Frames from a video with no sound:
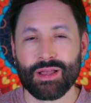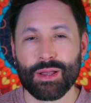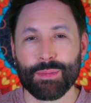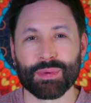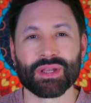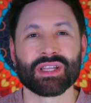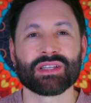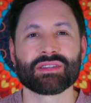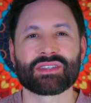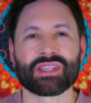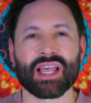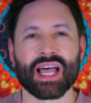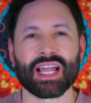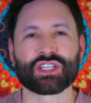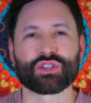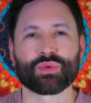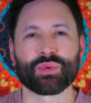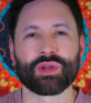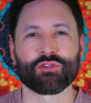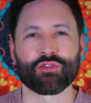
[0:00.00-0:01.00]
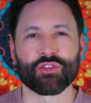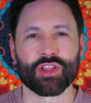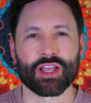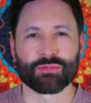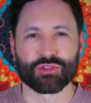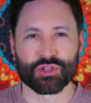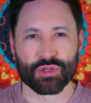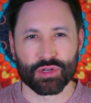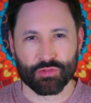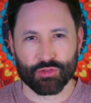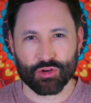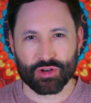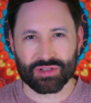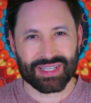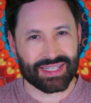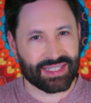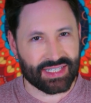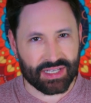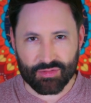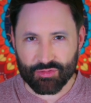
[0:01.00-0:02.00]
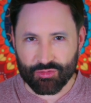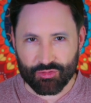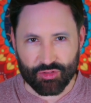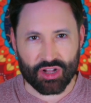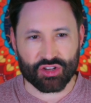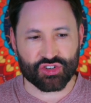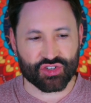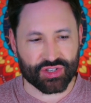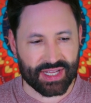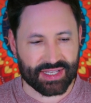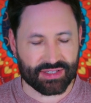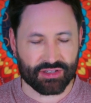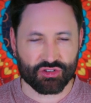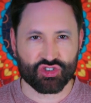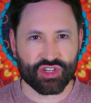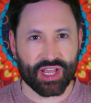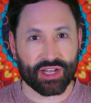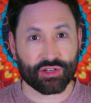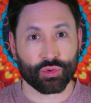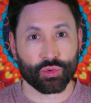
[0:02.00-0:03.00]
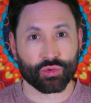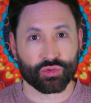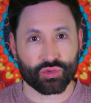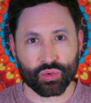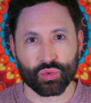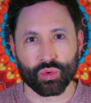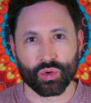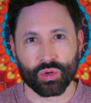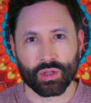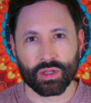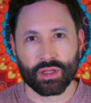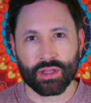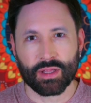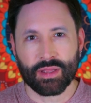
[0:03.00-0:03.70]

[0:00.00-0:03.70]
But inside Twin Flames Universe, it didn't function as a gentle tool.